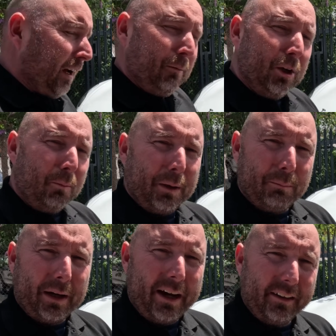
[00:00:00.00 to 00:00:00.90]
we're not being
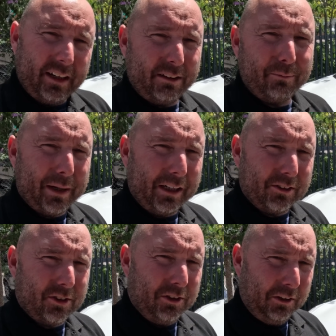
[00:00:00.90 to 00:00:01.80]
paid, and they haven't paid
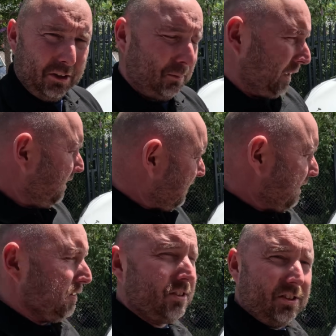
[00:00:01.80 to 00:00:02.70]
us to do this, but they did
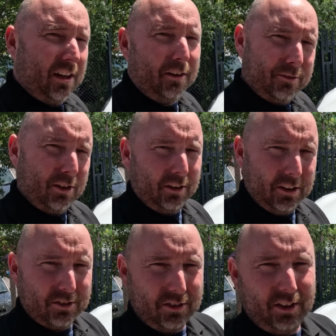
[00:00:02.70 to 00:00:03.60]
give us a set of
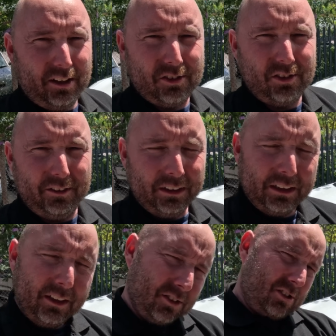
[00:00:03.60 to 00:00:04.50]
tyres to test. So
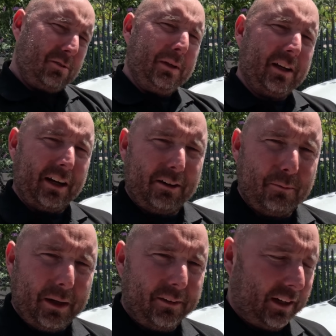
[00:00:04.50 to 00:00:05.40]
just to be clear
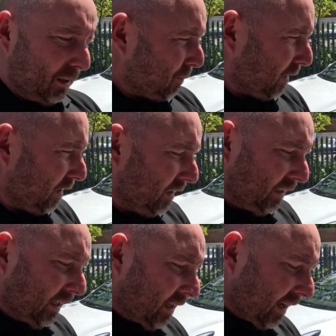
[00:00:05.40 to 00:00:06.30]
about that. But
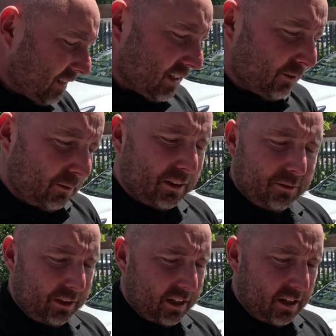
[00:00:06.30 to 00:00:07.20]
as ever with the
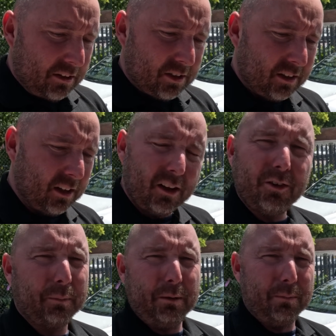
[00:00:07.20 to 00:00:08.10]
videos, I'm
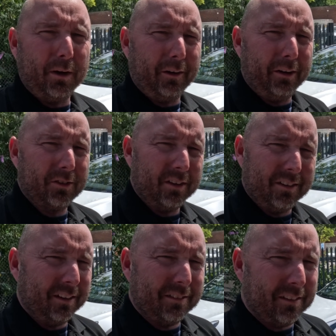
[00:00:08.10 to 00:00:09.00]
not being biased.
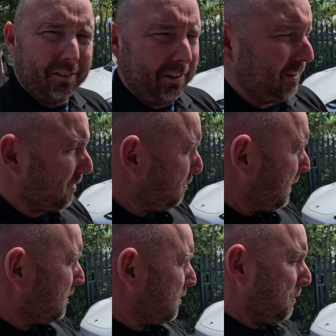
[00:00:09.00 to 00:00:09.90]
That really doesn't
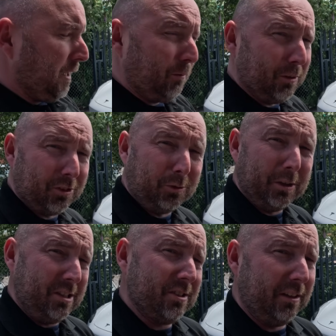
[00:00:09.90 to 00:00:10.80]
matter to me. I will
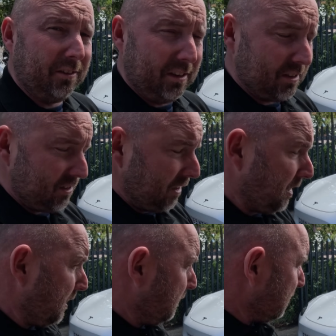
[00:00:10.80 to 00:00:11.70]
always say things as they
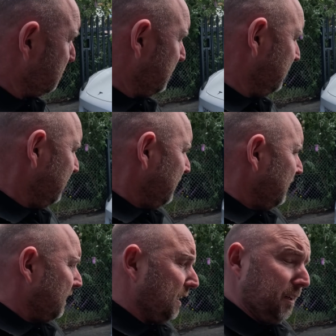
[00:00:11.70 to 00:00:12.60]
are. You've got to be
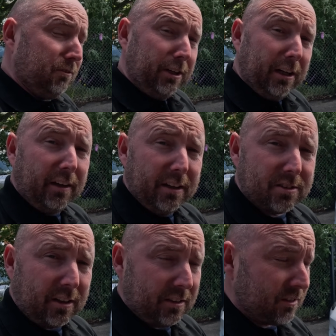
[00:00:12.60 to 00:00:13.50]
real in this
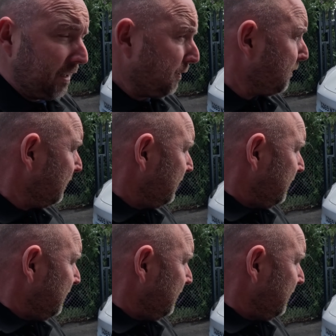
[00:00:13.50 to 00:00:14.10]
kind of stuff.